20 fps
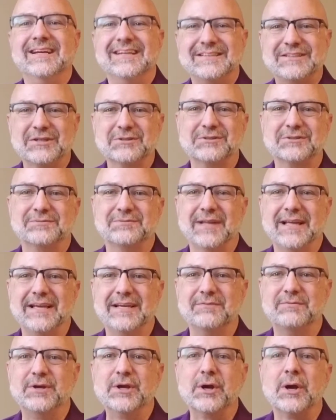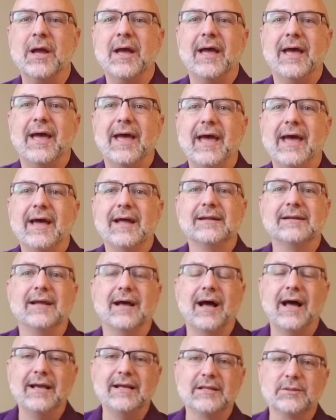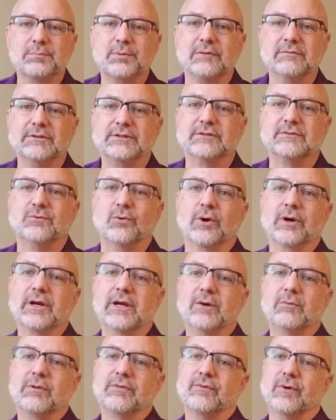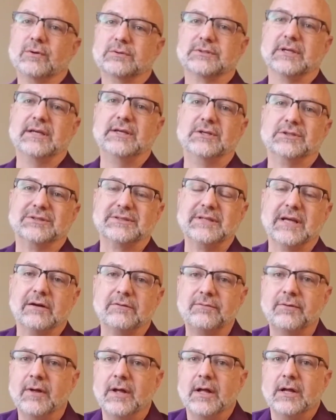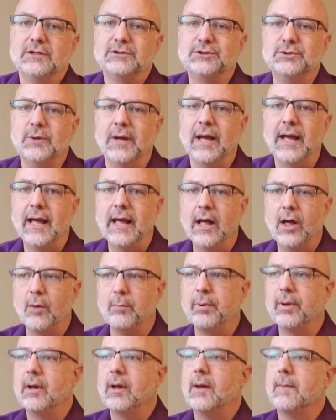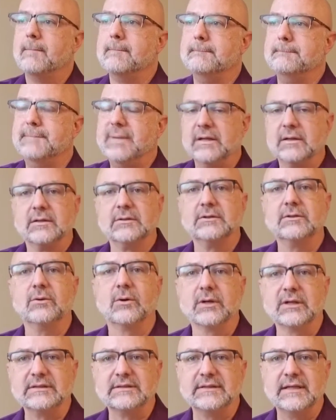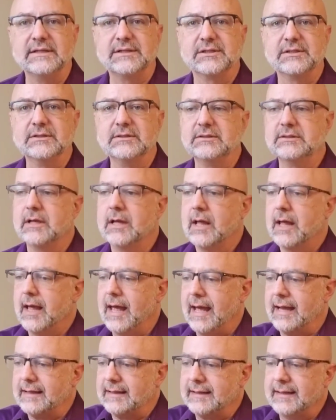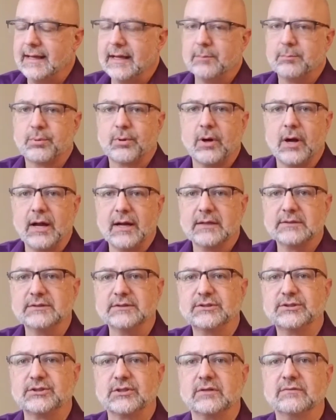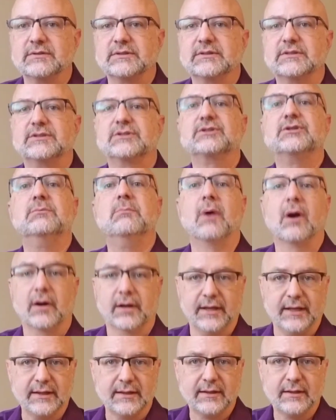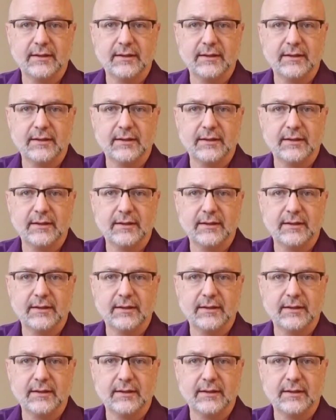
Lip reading: Joseph Lahiff here, and I get the privilege of working with folks like yourself to help build organizations and get products and services to market.